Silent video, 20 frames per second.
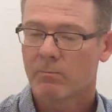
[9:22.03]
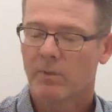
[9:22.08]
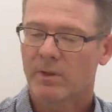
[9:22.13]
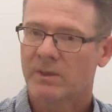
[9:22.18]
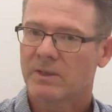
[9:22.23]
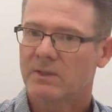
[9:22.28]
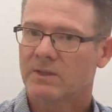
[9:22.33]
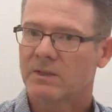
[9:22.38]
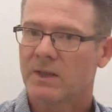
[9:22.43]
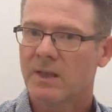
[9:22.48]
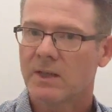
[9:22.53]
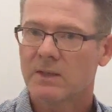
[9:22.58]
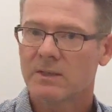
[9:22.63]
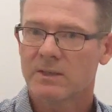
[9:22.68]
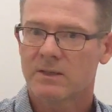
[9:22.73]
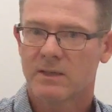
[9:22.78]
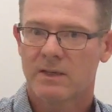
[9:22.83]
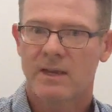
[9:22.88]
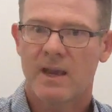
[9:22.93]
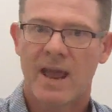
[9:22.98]
but the
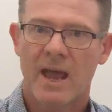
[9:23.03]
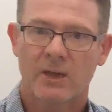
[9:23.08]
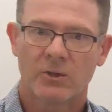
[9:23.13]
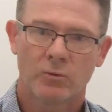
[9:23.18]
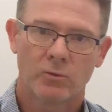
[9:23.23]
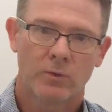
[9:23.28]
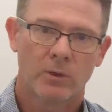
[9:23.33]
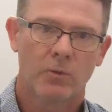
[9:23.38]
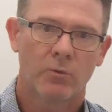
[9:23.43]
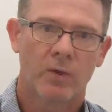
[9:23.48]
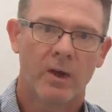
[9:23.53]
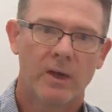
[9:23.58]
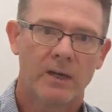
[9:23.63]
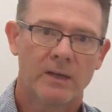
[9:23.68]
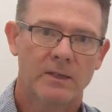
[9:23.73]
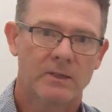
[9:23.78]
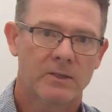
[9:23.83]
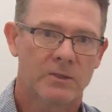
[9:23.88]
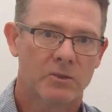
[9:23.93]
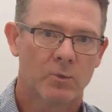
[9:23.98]
sun's natural
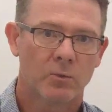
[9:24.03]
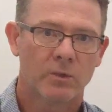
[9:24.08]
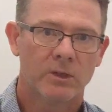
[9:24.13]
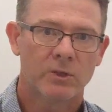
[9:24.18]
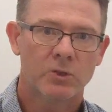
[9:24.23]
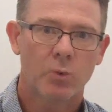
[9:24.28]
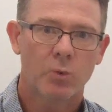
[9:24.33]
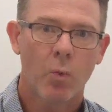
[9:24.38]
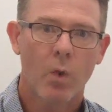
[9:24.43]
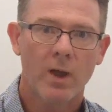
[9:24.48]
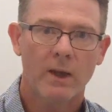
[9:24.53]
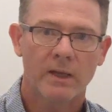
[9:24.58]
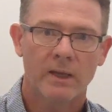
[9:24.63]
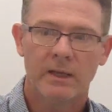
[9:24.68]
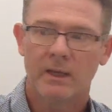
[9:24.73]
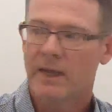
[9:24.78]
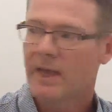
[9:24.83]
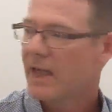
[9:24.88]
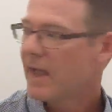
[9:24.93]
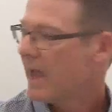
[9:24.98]
irradiance is only
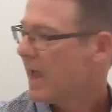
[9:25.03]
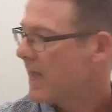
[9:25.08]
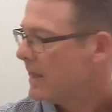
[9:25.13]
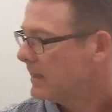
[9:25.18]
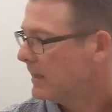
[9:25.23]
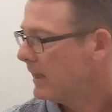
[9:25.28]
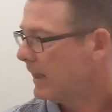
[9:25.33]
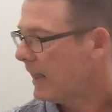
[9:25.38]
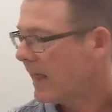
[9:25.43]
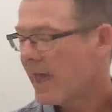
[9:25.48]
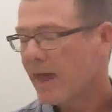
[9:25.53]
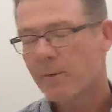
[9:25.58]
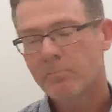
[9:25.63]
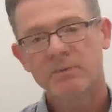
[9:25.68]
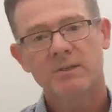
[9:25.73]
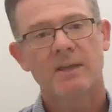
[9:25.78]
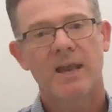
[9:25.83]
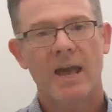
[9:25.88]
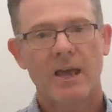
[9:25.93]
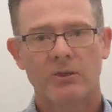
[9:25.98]
20 and the
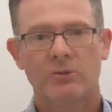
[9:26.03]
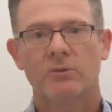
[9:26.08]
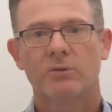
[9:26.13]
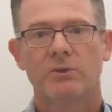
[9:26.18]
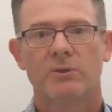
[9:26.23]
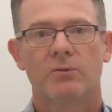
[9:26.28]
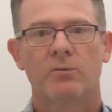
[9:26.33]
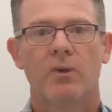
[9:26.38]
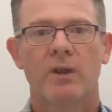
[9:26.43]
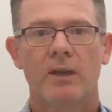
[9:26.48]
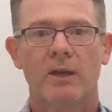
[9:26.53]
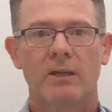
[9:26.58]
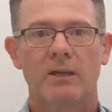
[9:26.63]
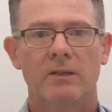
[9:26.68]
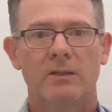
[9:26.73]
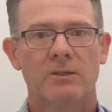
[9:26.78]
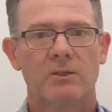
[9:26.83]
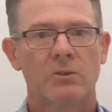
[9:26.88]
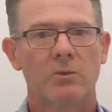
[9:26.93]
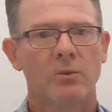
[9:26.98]
lamp's natural
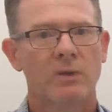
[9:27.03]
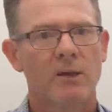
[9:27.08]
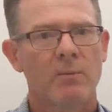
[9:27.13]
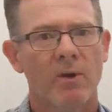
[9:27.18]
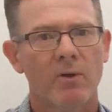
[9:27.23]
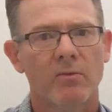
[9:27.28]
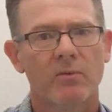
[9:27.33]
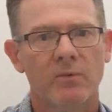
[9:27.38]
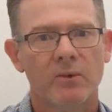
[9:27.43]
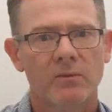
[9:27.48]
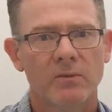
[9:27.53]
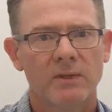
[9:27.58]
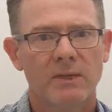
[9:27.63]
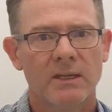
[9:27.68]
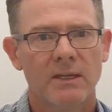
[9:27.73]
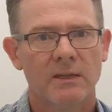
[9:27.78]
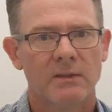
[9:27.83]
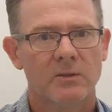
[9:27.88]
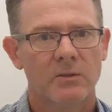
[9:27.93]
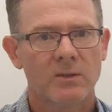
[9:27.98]
irradiance is only about
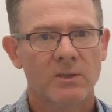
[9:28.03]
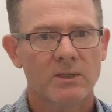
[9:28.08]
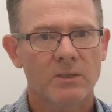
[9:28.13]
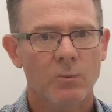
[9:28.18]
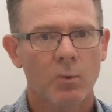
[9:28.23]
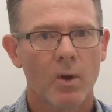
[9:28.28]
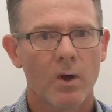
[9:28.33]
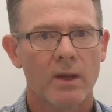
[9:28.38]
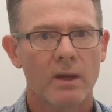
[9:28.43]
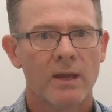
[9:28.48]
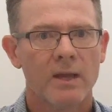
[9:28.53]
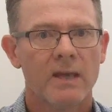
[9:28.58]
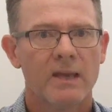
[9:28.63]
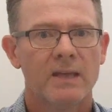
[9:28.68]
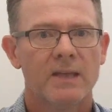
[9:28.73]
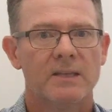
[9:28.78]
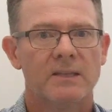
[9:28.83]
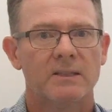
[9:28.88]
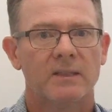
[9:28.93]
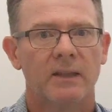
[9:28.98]
15. So this one
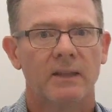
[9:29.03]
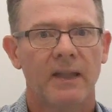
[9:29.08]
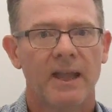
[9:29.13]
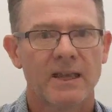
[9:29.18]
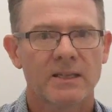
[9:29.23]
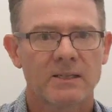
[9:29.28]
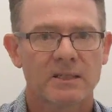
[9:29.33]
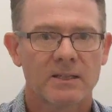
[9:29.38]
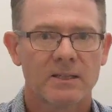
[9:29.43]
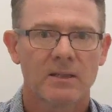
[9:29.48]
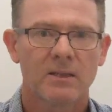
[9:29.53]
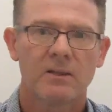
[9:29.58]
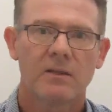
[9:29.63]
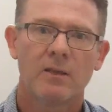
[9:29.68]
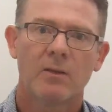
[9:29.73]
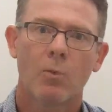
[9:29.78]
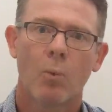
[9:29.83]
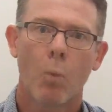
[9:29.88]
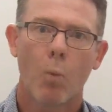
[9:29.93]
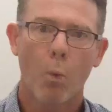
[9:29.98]
is less
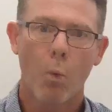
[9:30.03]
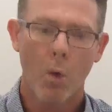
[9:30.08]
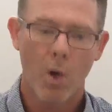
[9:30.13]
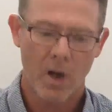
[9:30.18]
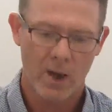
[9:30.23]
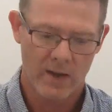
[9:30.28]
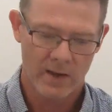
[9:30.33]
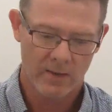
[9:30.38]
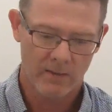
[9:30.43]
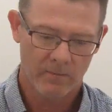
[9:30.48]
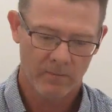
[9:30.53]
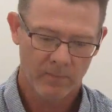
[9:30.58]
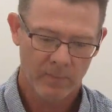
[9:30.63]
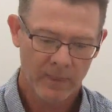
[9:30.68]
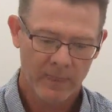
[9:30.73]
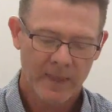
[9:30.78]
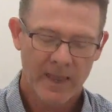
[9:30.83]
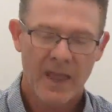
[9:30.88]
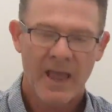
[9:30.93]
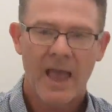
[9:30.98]
than one.
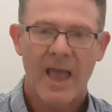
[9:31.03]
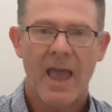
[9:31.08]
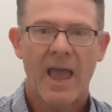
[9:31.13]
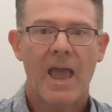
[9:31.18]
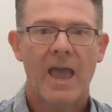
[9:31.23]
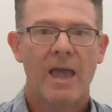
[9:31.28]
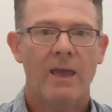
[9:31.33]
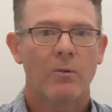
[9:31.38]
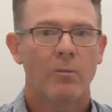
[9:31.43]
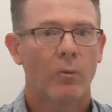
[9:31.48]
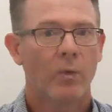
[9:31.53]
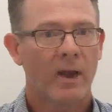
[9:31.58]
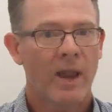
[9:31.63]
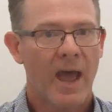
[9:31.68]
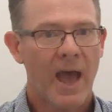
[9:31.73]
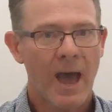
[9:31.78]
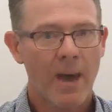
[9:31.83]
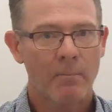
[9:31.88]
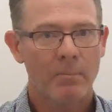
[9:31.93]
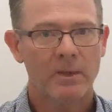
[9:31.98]
And what
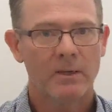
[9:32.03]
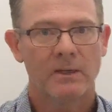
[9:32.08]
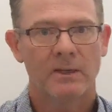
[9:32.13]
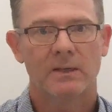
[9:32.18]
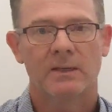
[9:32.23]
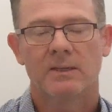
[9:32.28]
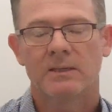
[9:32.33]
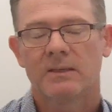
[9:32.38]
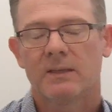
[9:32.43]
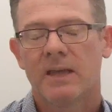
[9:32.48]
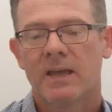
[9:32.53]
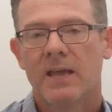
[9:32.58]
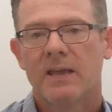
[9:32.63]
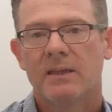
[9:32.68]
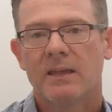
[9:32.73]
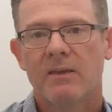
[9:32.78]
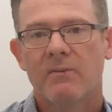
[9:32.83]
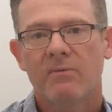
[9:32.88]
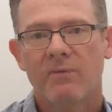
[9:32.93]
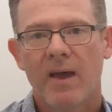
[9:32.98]
happened is,
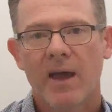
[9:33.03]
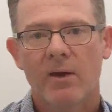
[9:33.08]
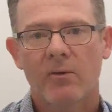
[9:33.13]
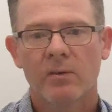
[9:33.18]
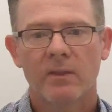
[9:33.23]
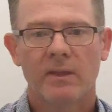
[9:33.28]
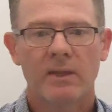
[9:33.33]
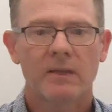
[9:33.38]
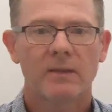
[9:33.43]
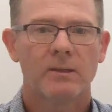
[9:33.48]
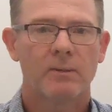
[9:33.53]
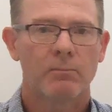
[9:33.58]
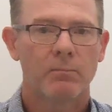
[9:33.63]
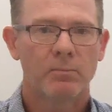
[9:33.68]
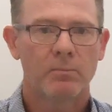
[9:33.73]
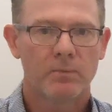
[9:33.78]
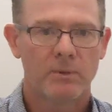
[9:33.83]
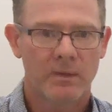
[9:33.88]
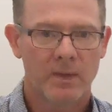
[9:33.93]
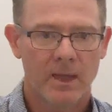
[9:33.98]
they found that,
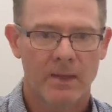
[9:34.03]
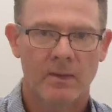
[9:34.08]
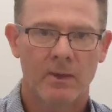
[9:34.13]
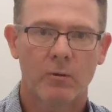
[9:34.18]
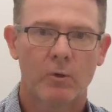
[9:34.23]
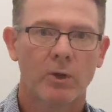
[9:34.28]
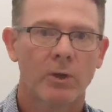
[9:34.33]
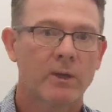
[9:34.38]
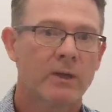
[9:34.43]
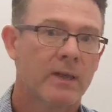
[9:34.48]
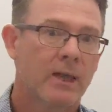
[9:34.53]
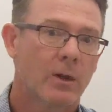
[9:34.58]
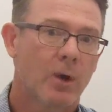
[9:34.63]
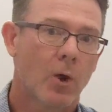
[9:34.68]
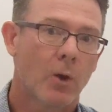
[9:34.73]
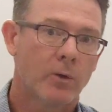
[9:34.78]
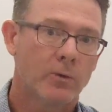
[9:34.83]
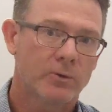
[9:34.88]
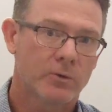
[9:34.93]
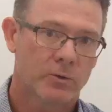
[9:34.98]
and they were looking
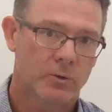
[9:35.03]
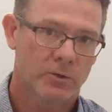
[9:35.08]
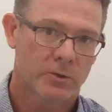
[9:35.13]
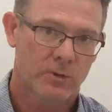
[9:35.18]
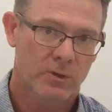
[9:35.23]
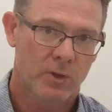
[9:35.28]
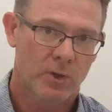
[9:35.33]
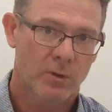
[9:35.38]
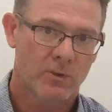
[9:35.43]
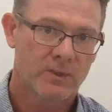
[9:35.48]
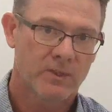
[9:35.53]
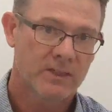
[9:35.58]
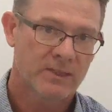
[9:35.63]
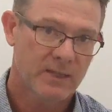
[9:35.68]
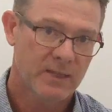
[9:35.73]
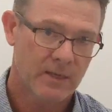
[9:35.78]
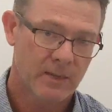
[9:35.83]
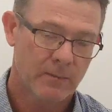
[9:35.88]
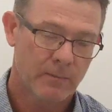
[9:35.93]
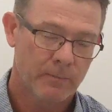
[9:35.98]
at ulcers on
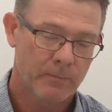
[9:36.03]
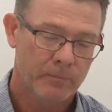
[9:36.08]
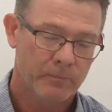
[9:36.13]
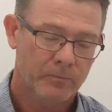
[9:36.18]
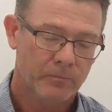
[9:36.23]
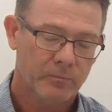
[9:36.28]
skin,